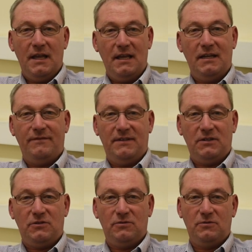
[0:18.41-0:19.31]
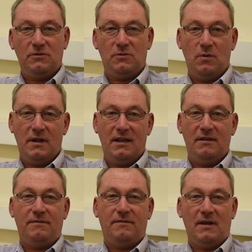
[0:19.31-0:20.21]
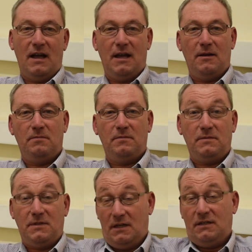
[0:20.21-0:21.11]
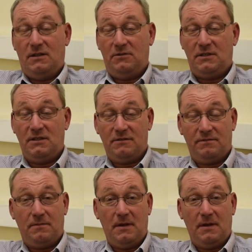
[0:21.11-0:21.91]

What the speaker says: individuals with diagnosis of